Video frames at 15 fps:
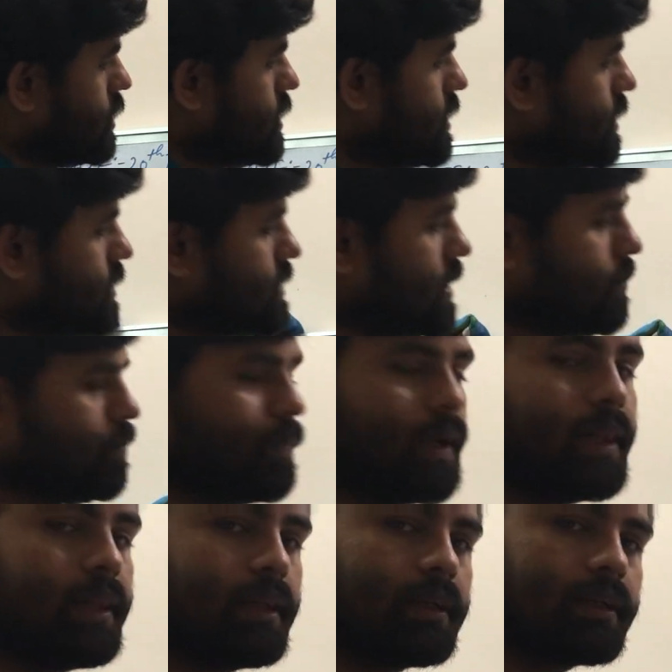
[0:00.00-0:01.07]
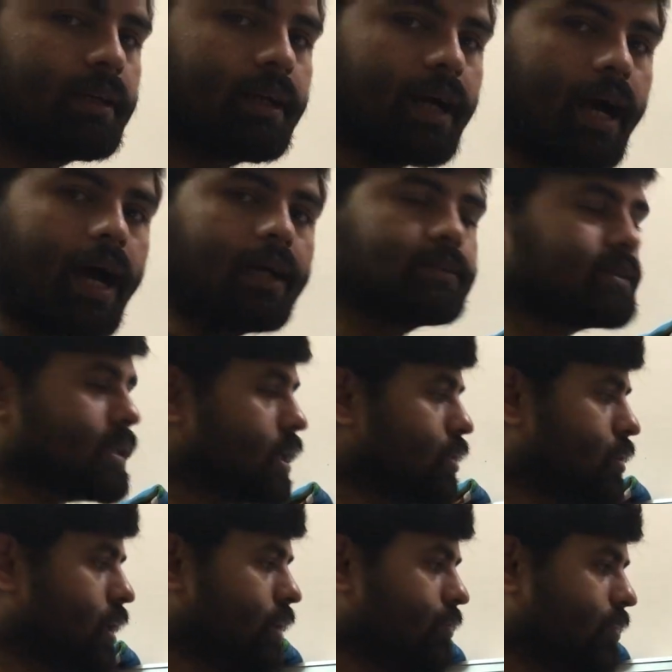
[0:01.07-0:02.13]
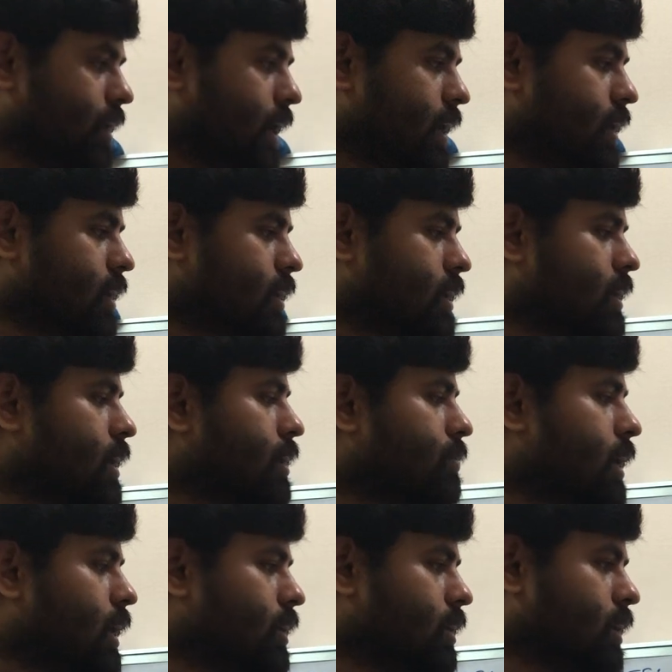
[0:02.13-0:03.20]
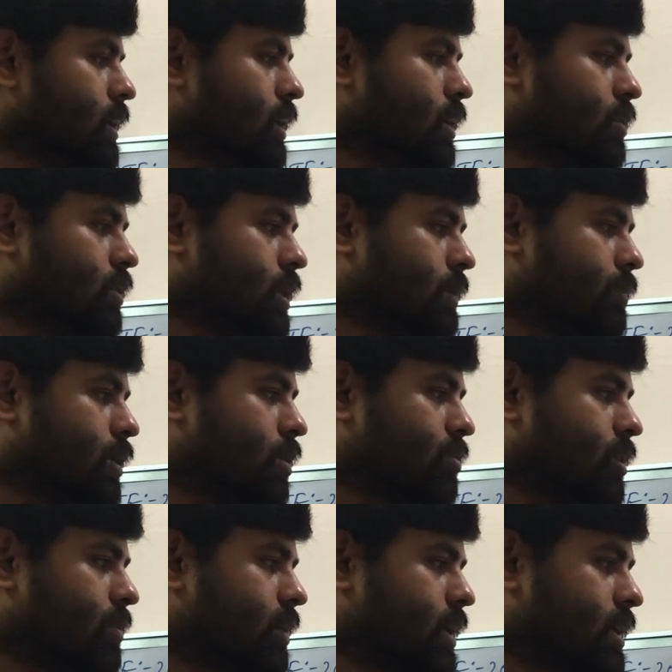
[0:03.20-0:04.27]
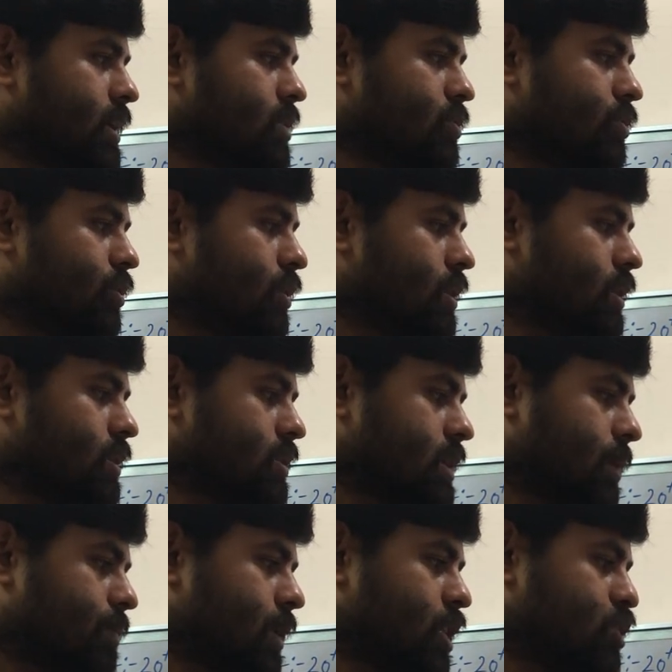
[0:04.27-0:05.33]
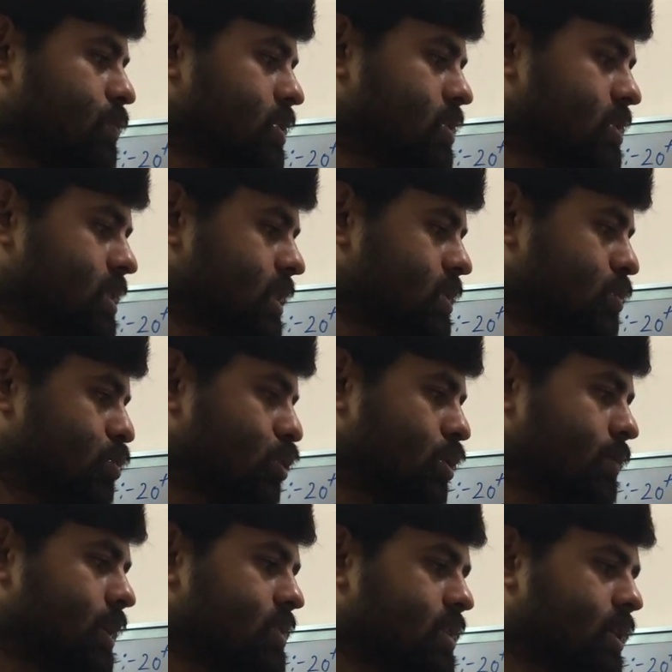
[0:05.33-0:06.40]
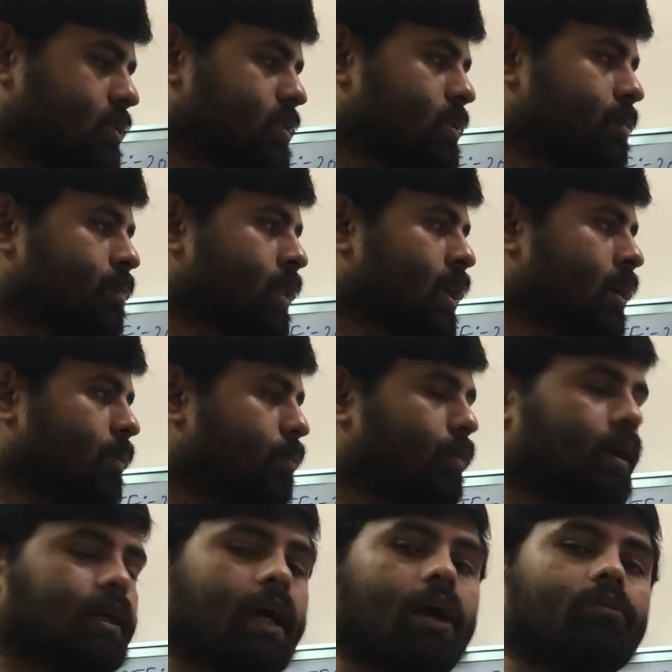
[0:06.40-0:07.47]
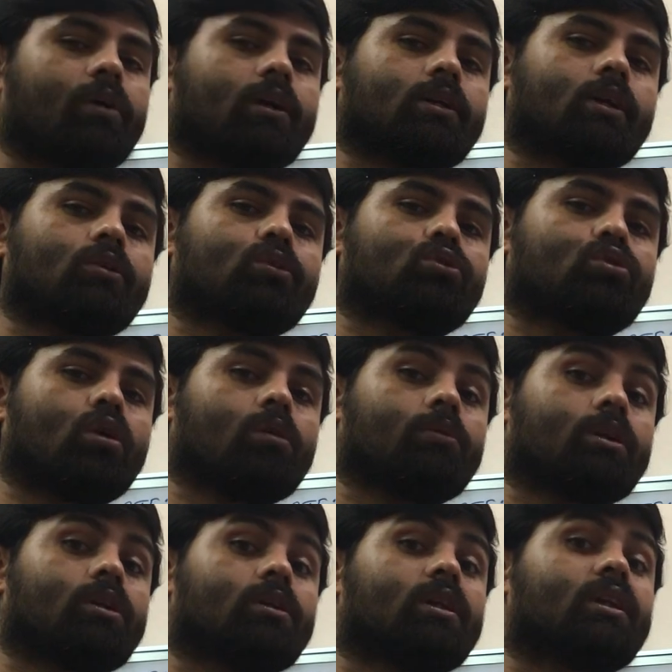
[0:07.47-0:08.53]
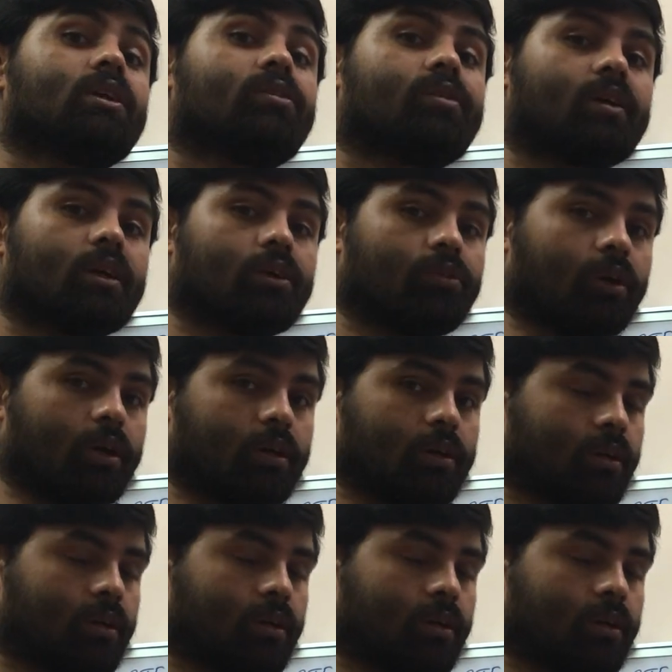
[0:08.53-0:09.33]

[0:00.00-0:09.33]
In the simple answer you can find it by number of event is 4, sample space is 6, 4 by 6. But I wanted to solve it in a different way.